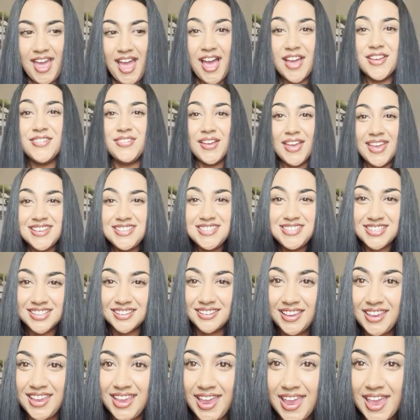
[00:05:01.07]

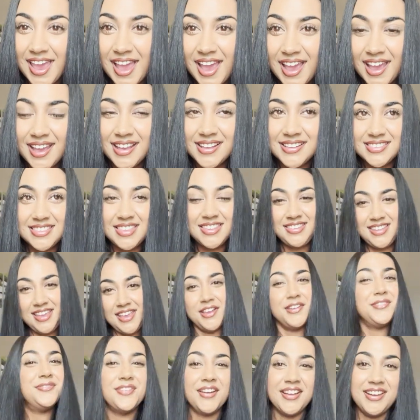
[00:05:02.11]
Eventually, the day
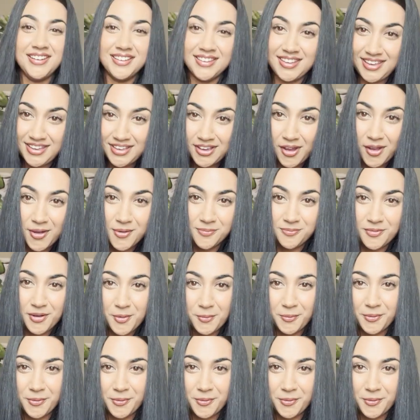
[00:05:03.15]
had finally come. We